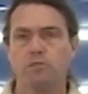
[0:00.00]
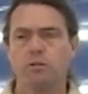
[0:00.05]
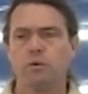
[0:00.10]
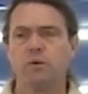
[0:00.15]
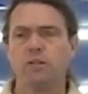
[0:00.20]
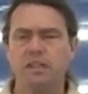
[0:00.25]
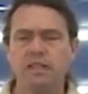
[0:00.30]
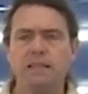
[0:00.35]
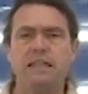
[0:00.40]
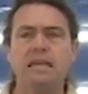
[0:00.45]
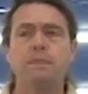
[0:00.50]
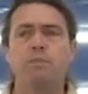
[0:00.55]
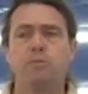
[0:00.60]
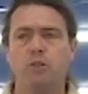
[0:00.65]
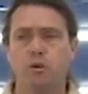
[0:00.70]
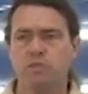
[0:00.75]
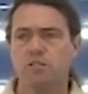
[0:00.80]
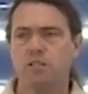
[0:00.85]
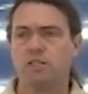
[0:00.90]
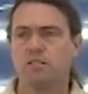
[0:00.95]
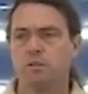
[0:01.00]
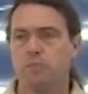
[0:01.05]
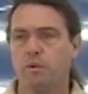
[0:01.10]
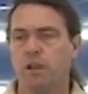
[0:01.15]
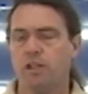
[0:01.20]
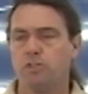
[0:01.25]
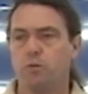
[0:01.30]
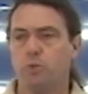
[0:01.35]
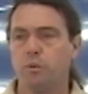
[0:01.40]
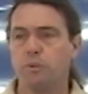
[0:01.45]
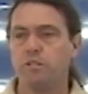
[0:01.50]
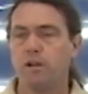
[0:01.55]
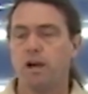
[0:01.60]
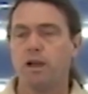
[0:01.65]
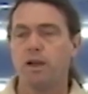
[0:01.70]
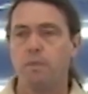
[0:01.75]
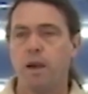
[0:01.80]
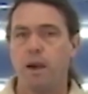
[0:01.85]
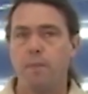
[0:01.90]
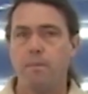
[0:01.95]
So we need to keep those things in mind. So when we
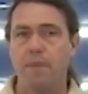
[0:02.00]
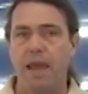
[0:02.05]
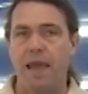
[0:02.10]
talk about